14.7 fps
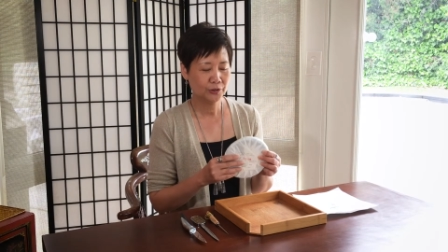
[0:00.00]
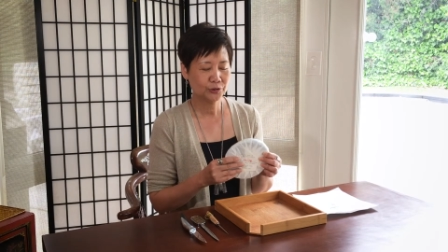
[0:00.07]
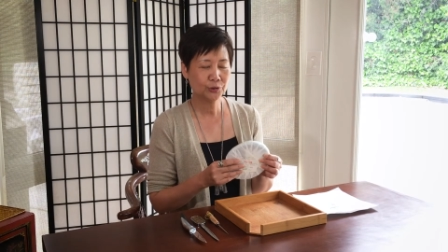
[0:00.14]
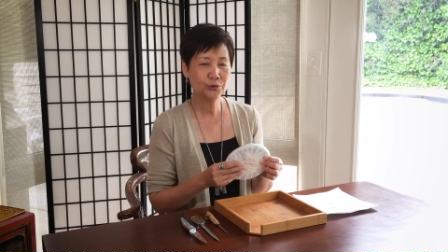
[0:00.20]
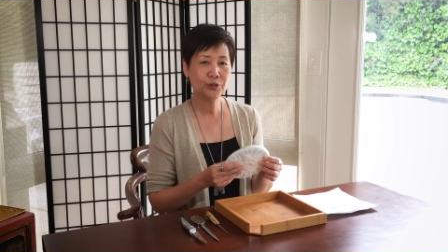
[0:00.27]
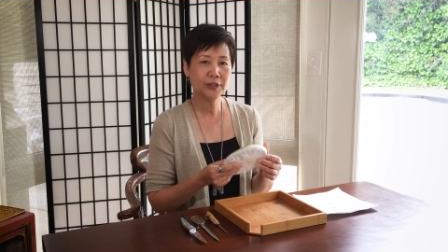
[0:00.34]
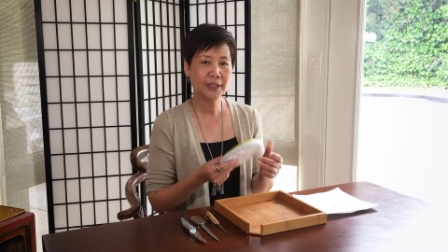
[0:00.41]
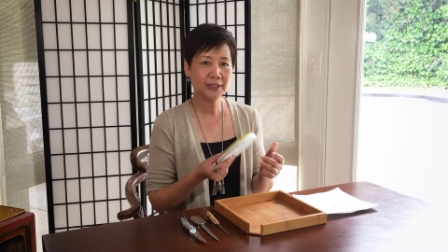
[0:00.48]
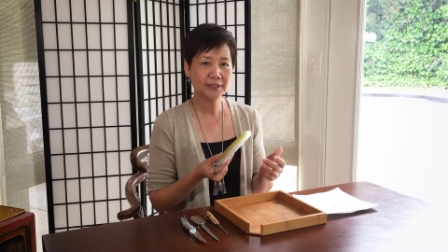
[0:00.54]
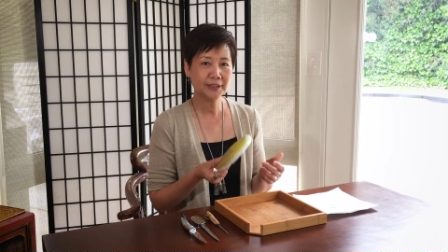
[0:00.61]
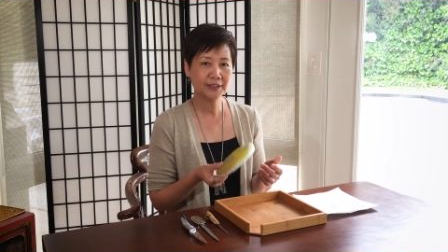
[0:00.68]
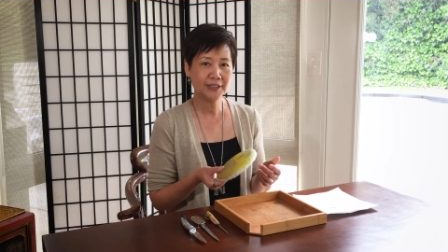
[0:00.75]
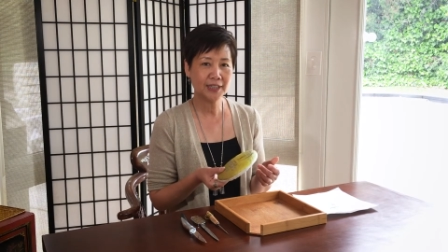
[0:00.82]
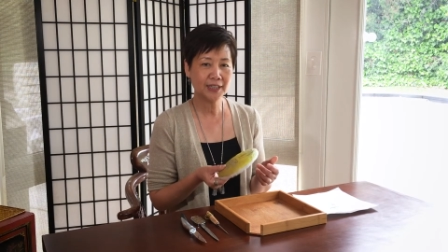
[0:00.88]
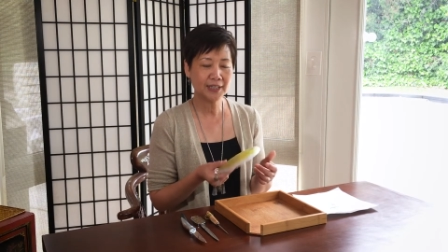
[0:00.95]
So to get
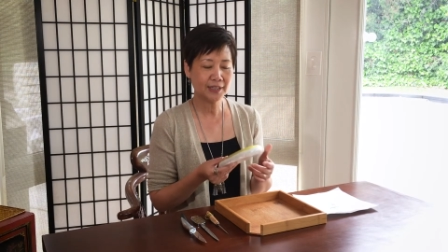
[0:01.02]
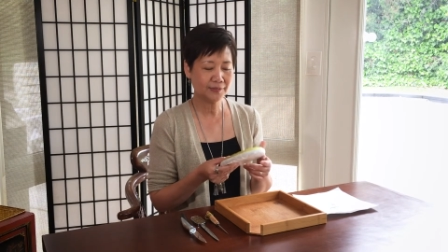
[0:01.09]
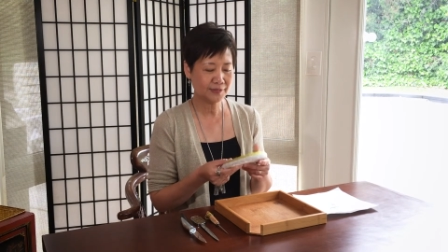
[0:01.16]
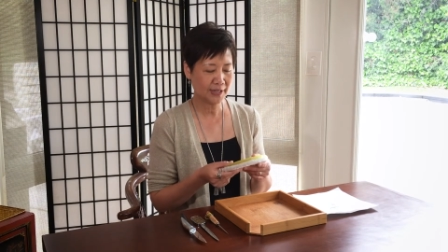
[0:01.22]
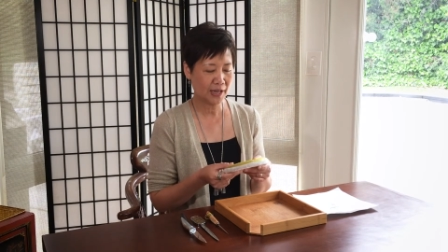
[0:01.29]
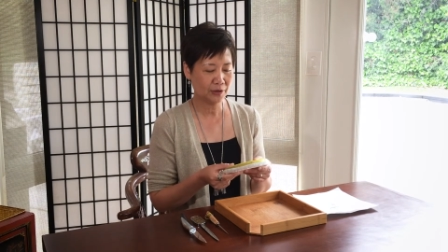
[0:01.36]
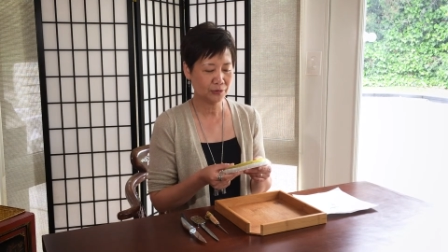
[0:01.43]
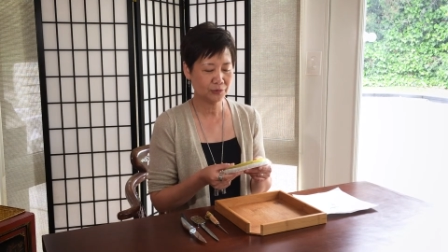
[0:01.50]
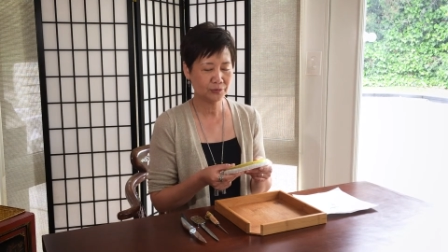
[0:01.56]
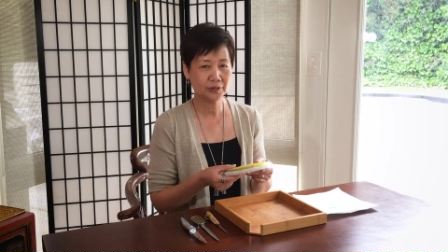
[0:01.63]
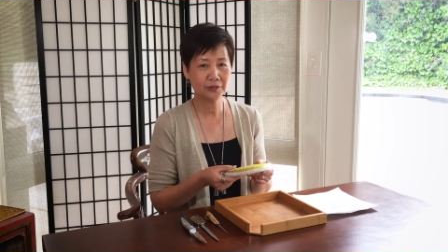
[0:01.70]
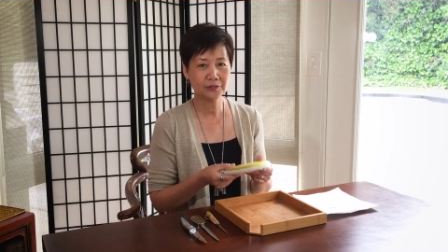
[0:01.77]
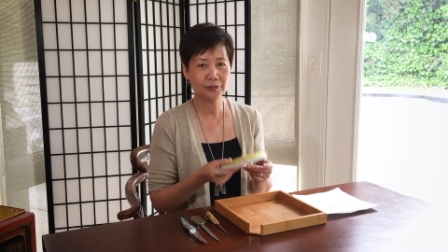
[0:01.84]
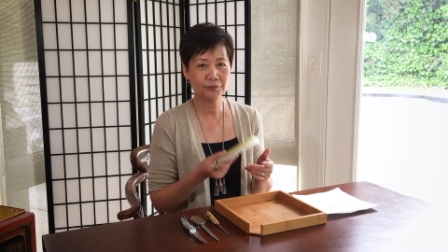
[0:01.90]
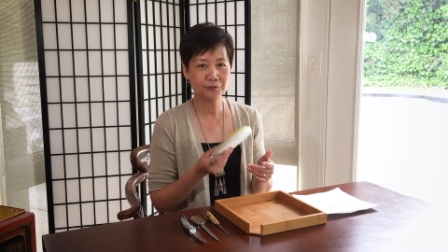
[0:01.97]
the tea leaves out,
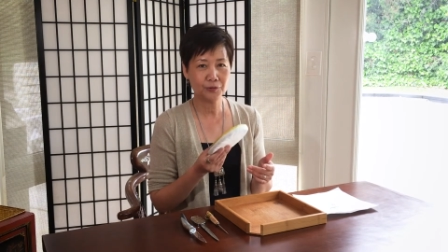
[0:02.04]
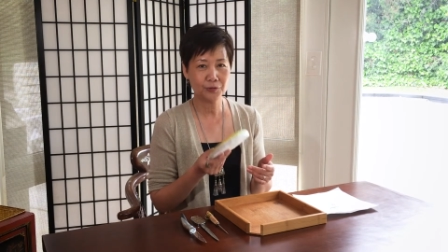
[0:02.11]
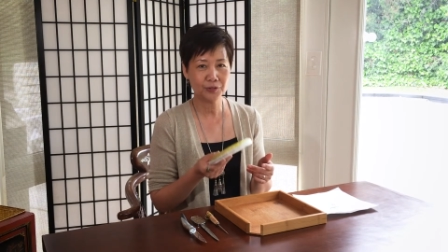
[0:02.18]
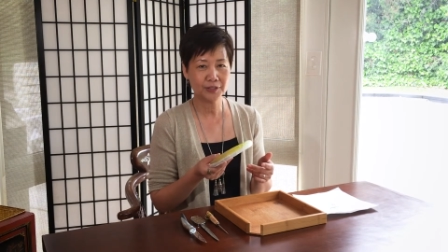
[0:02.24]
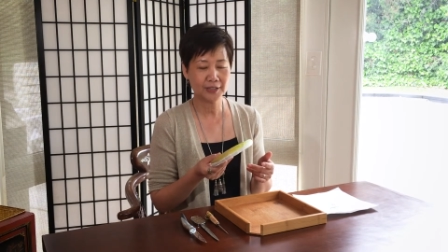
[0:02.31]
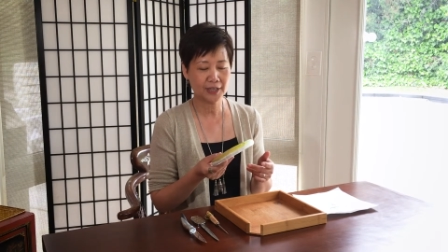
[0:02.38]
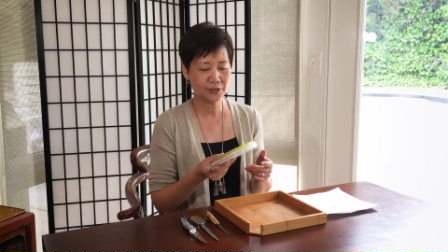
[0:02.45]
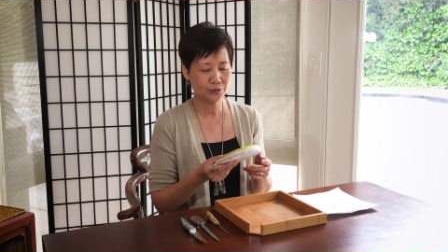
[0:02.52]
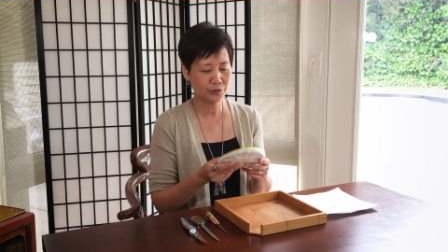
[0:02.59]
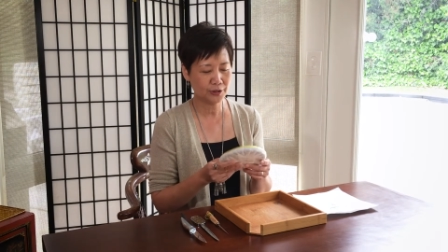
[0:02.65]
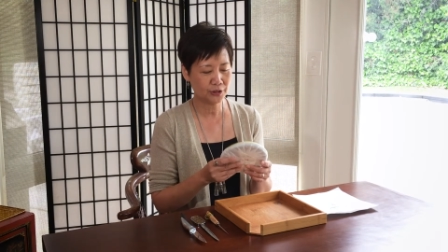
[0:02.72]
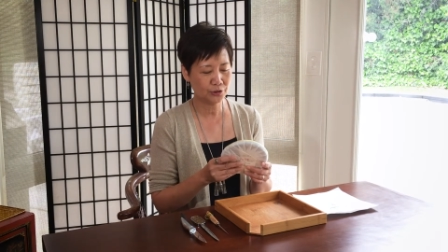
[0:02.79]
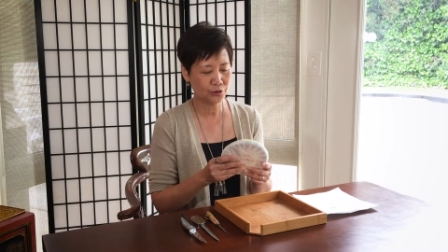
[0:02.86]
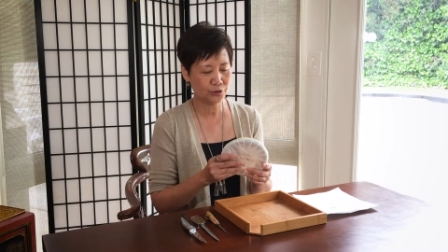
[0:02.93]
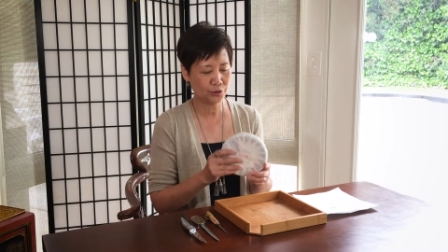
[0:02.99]
the first thing you
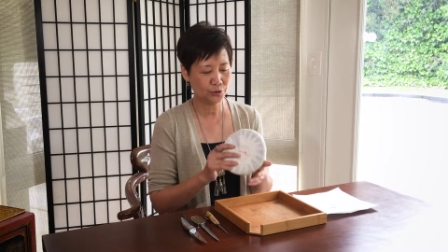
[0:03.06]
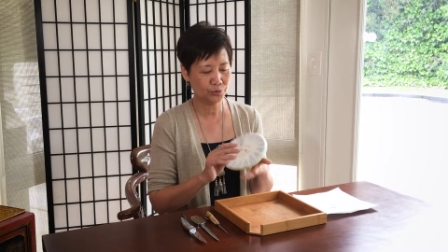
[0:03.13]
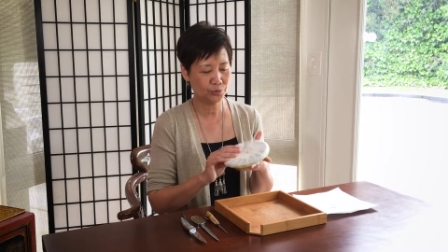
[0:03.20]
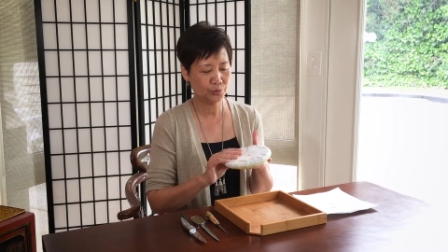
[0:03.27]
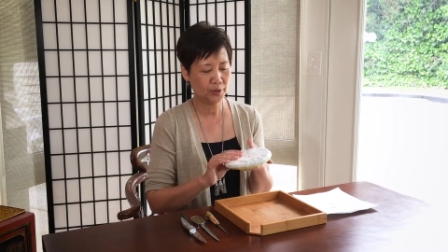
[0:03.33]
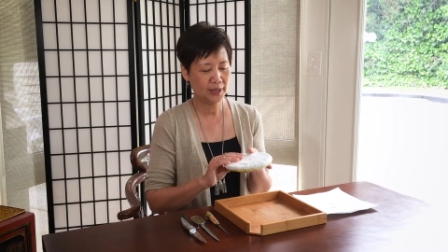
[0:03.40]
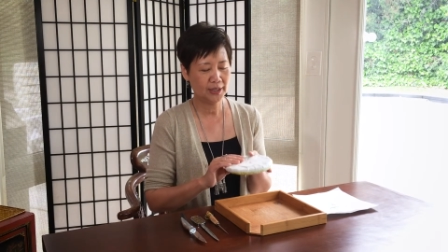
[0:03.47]
need to do